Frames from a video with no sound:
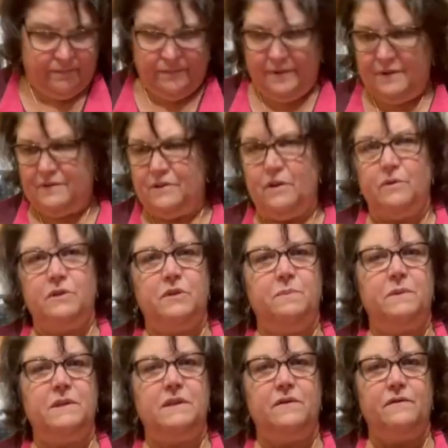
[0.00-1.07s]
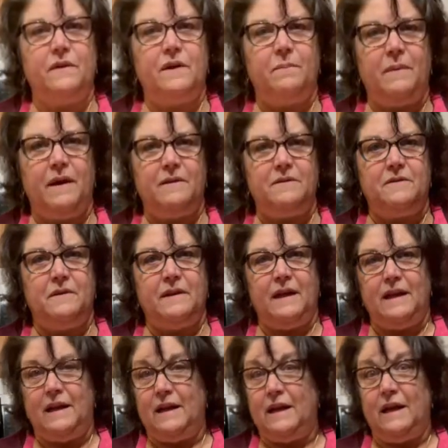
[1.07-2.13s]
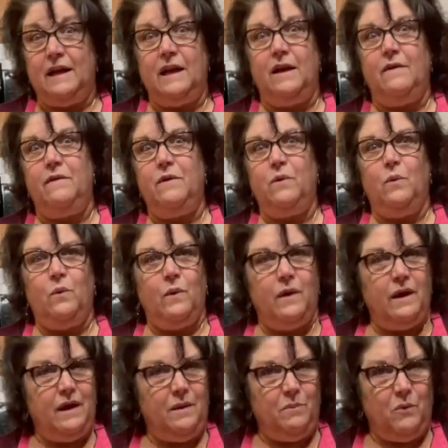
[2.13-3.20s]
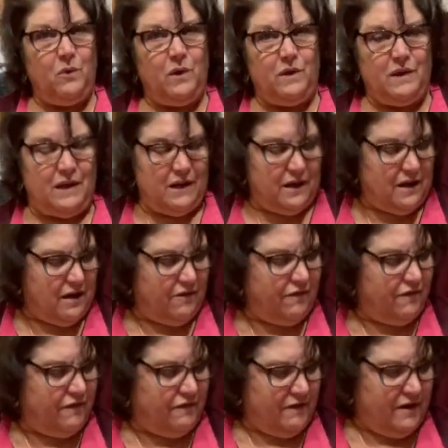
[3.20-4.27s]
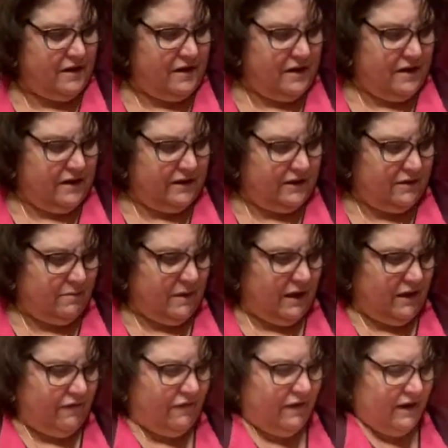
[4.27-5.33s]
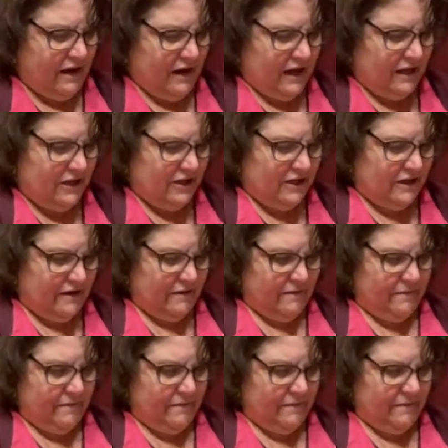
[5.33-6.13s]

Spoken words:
there's no specific amounts on that, and I gave you way more than enough to make a focaccia.